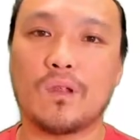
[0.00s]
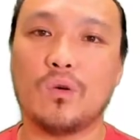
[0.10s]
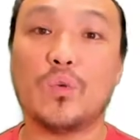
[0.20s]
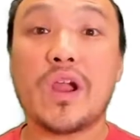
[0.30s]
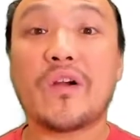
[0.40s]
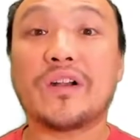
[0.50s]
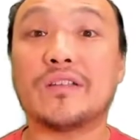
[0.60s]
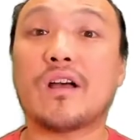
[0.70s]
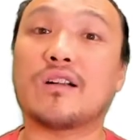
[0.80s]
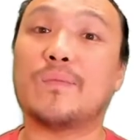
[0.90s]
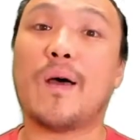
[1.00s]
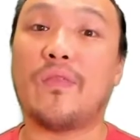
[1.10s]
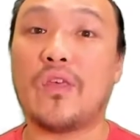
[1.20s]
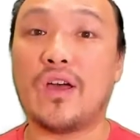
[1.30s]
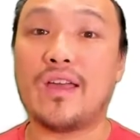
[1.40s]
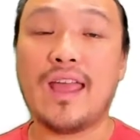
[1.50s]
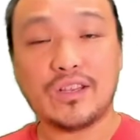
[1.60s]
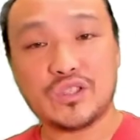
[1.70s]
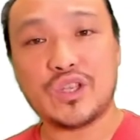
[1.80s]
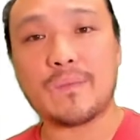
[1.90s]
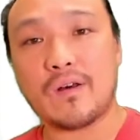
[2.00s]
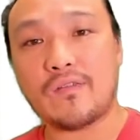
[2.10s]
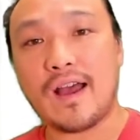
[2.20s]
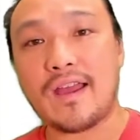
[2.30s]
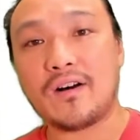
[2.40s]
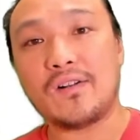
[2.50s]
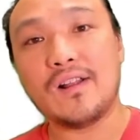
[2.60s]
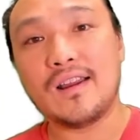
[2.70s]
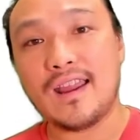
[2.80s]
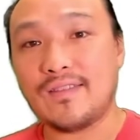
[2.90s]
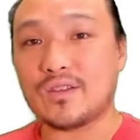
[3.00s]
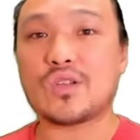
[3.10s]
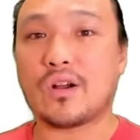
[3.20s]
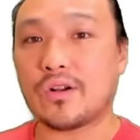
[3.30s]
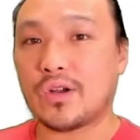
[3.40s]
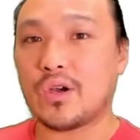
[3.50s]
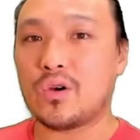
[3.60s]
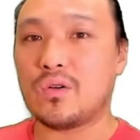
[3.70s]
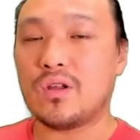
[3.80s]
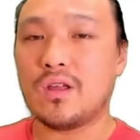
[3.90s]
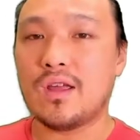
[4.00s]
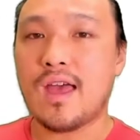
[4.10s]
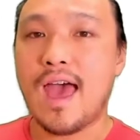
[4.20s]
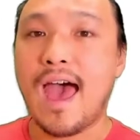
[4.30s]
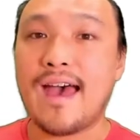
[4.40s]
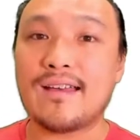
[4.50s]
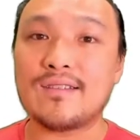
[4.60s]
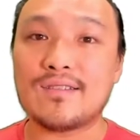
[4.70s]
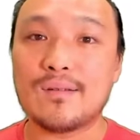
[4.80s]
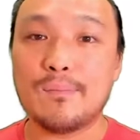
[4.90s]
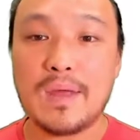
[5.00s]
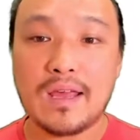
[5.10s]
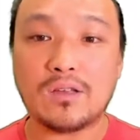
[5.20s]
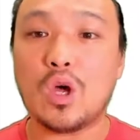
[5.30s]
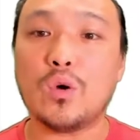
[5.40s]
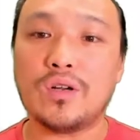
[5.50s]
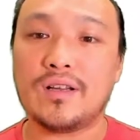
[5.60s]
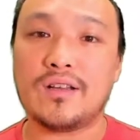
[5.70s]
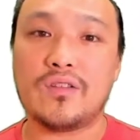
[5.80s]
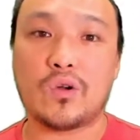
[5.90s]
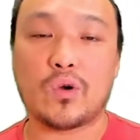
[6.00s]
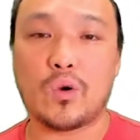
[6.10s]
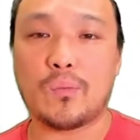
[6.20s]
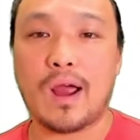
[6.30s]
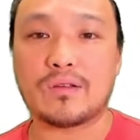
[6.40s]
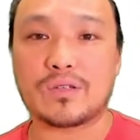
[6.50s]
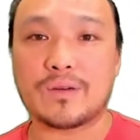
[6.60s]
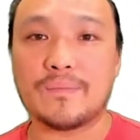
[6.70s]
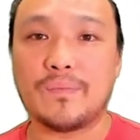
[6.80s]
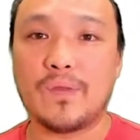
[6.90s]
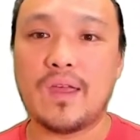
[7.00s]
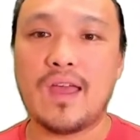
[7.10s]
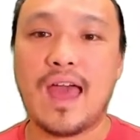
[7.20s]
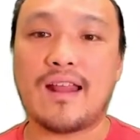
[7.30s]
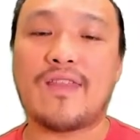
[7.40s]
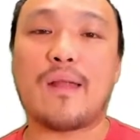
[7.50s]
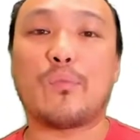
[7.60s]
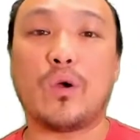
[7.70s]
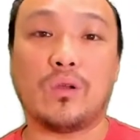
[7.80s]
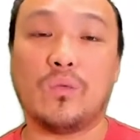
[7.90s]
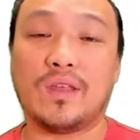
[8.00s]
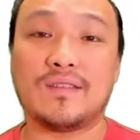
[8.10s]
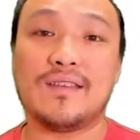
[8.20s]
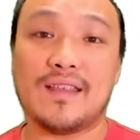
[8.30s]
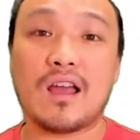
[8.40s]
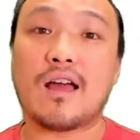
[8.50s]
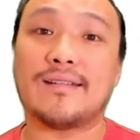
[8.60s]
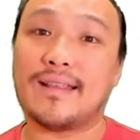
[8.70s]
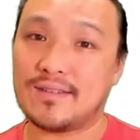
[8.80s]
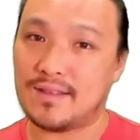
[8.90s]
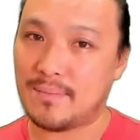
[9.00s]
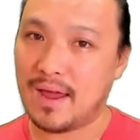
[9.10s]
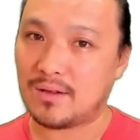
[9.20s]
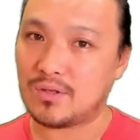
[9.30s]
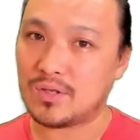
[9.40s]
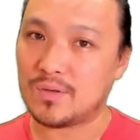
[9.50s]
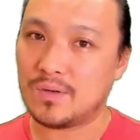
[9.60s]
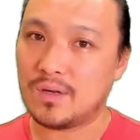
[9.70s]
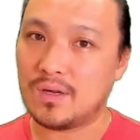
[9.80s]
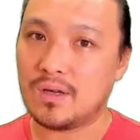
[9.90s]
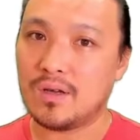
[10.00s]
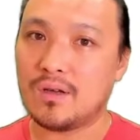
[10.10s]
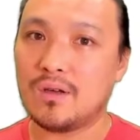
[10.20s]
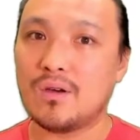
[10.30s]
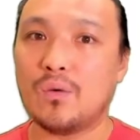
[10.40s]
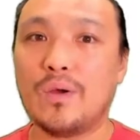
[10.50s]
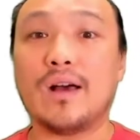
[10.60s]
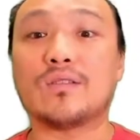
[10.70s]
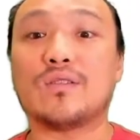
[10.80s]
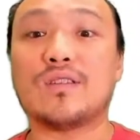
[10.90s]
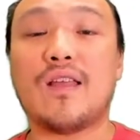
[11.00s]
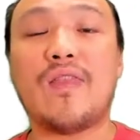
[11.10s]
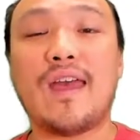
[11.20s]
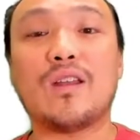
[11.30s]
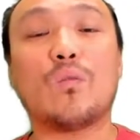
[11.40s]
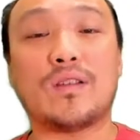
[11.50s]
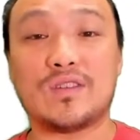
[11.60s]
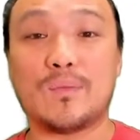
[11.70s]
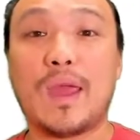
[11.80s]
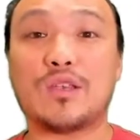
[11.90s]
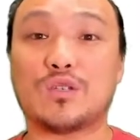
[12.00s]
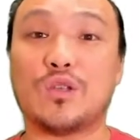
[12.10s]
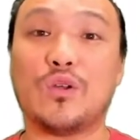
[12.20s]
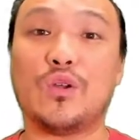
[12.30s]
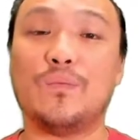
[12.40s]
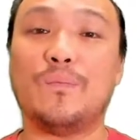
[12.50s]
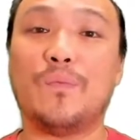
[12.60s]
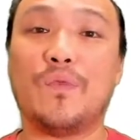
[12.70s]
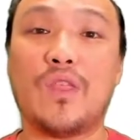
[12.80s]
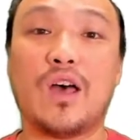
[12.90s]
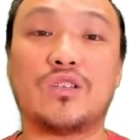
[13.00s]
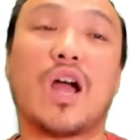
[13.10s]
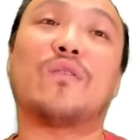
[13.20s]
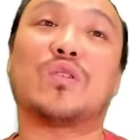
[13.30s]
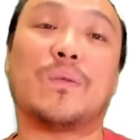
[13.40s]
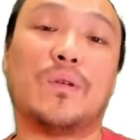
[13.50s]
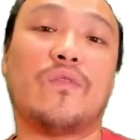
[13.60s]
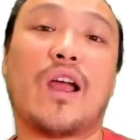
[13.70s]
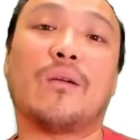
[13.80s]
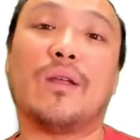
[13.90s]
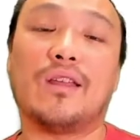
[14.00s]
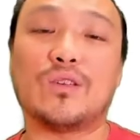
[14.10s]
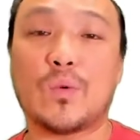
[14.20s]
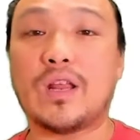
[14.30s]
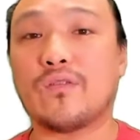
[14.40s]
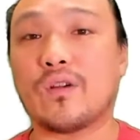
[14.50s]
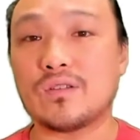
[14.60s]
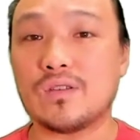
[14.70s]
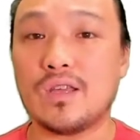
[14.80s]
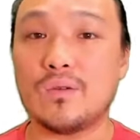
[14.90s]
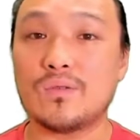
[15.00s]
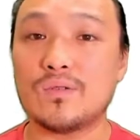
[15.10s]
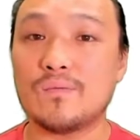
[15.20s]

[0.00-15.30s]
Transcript: We already talked about the HTML file in the starter code as being loaded into the Chrome browser, and at that point we can see the contents of the page. We also said that once the page is loaded, the JavaScript environment is ready for us to use.